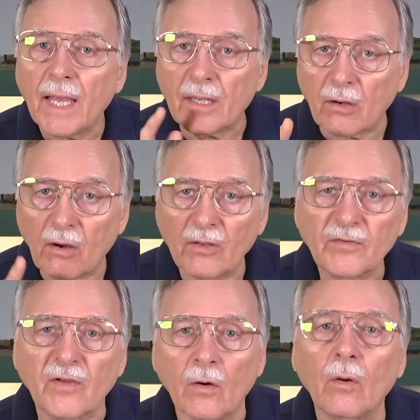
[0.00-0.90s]
and
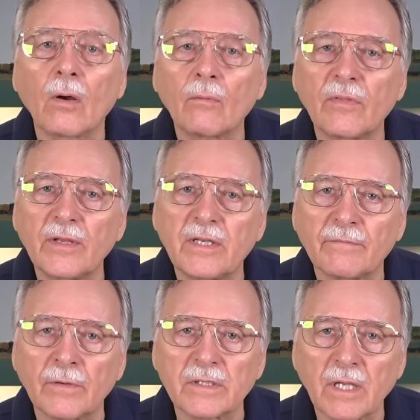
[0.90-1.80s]
also the
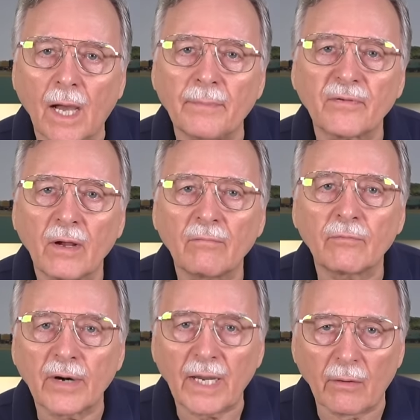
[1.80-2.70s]
different types
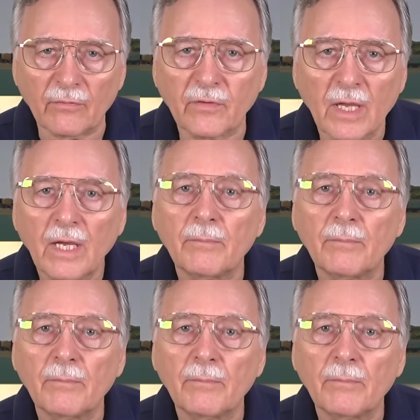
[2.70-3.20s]
of rails,